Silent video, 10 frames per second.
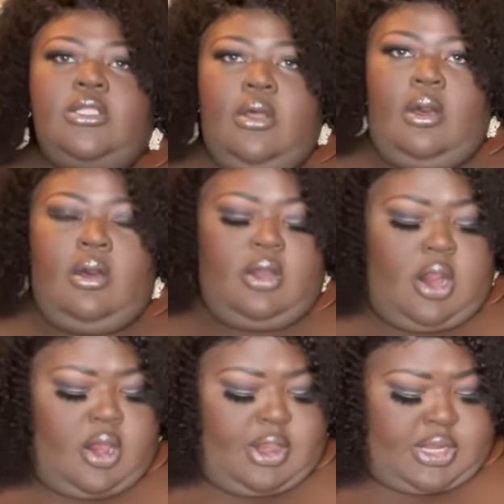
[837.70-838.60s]
long
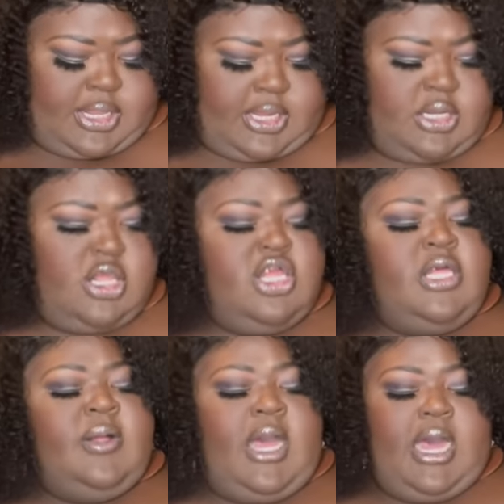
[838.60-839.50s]
cardigan.
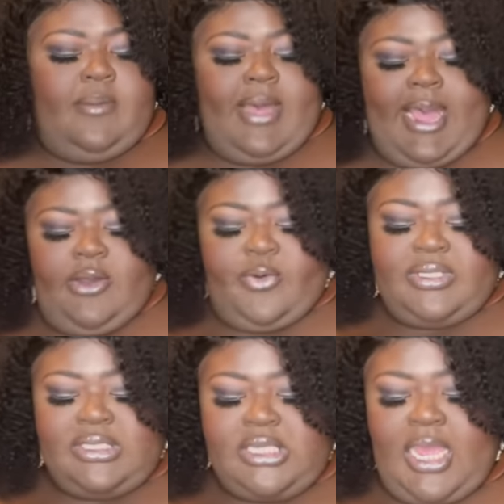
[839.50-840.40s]
Um, I
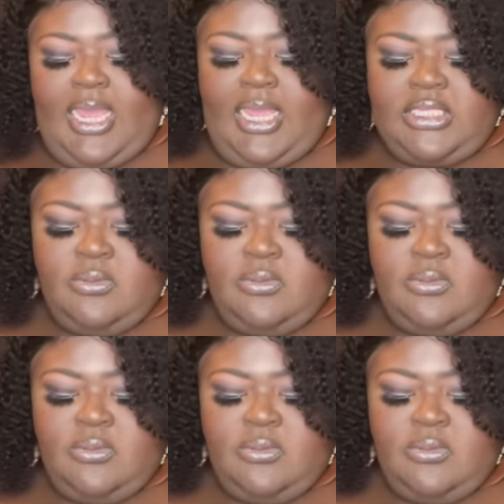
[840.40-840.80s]
would say it's